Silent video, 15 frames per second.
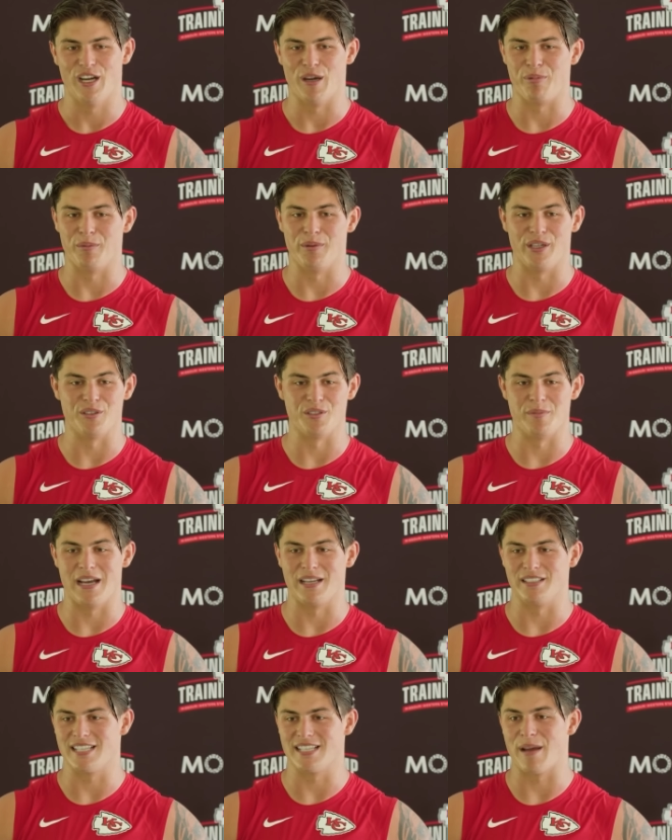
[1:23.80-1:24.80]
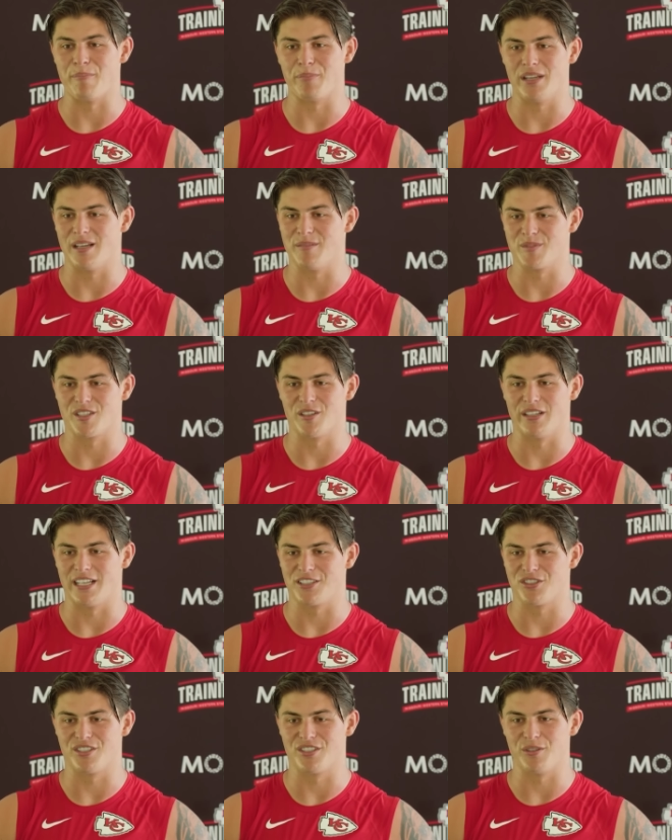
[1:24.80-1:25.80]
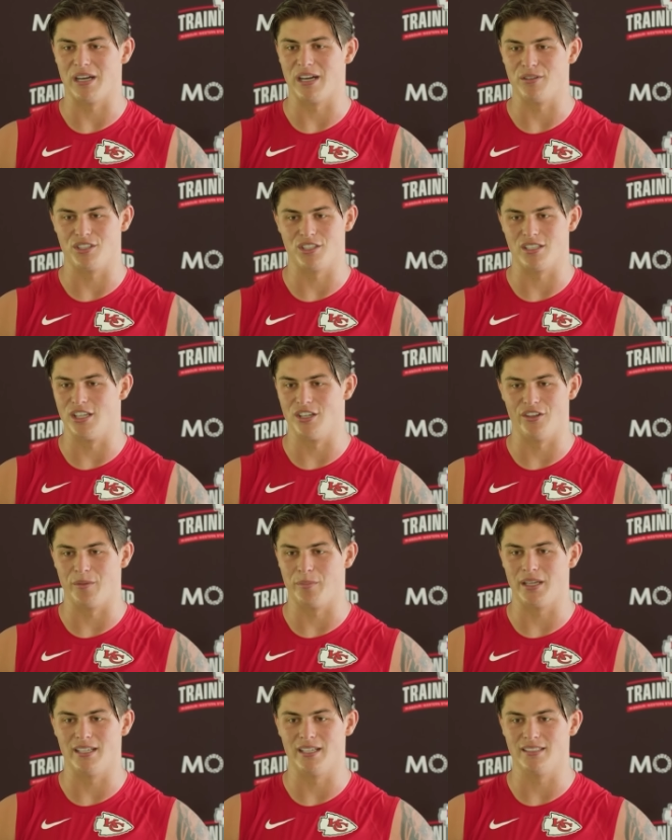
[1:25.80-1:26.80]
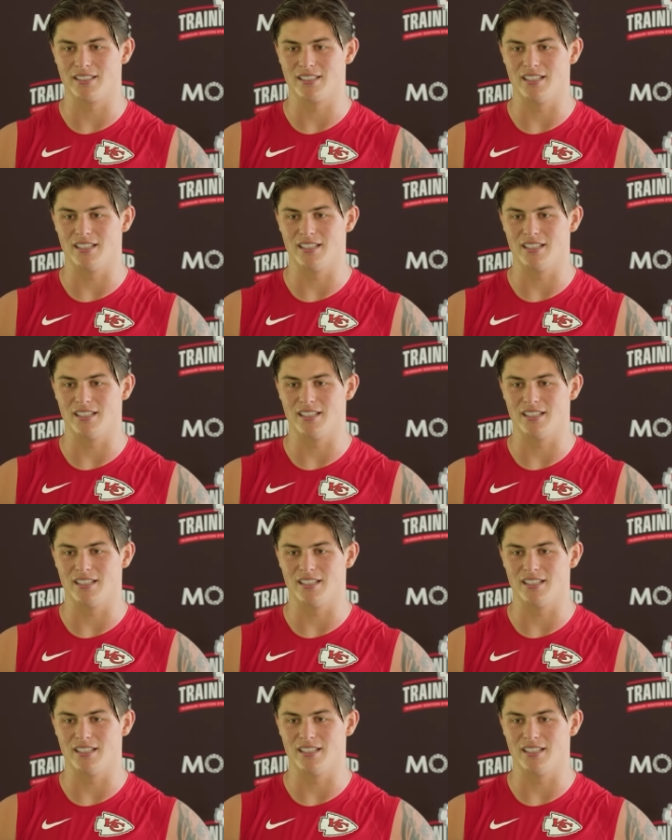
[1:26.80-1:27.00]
I probably go to bed at 10 p.m. So an extra two hours just learning the plays.